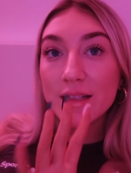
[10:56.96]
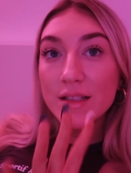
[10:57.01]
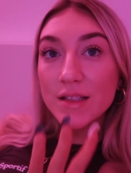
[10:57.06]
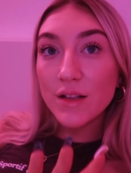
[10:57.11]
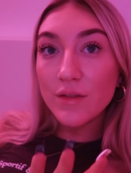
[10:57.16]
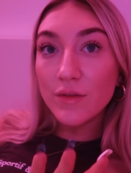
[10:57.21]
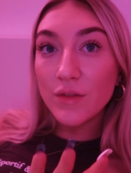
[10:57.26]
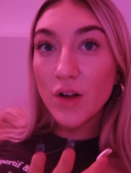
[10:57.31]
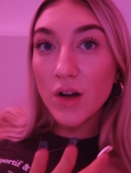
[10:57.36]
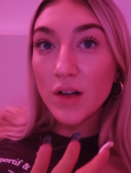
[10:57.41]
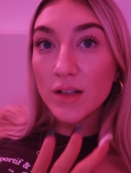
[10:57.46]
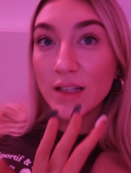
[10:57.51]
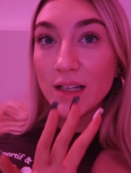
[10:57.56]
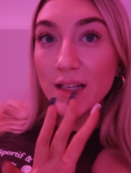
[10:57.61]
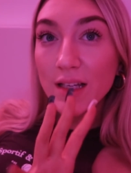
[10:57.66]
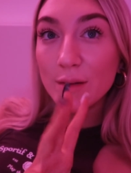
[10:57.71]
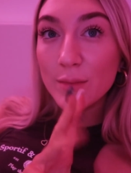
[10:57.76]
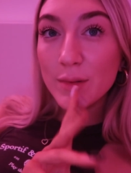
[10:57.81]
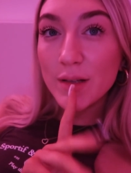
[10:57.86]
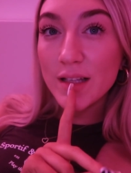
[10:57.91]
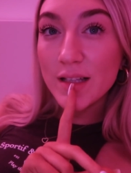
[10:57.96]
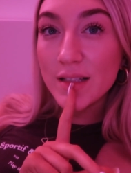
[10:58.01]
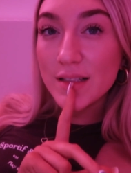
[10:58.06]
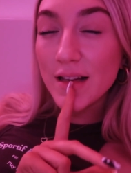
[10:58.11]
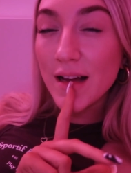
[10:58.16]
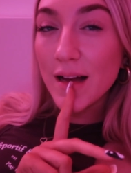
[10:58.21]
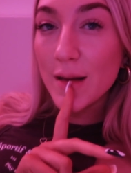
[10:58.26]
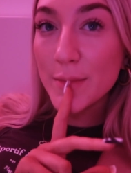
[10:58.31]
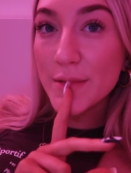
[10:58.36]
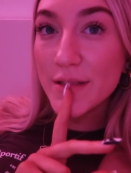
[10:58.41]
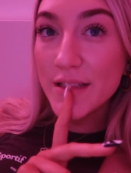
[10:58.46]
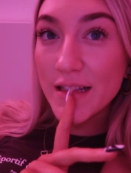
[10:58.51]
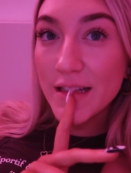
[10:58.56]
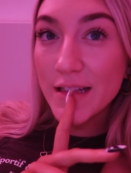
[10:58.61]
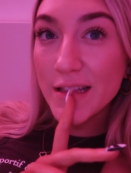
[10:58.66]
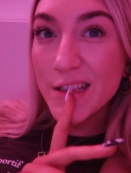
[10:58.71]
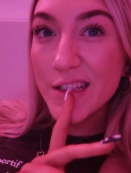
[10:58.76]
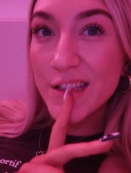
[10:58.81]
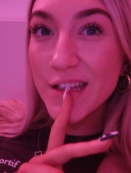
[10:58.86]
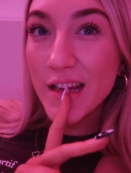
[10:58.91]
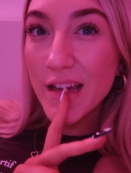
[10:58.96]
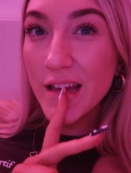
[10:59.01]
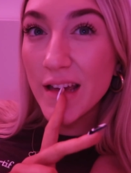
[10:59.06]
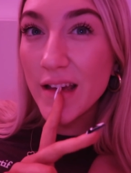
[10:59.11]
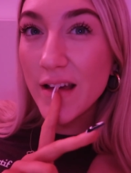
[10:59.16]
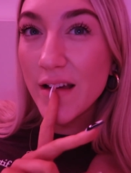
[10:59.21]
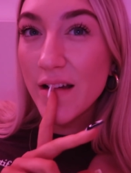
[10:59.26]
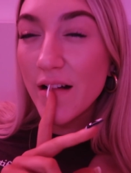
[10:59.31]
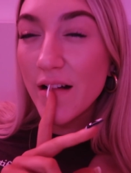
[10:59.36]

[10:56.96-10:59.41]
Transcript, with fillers: Ending the vlog here because I'm just gonna chill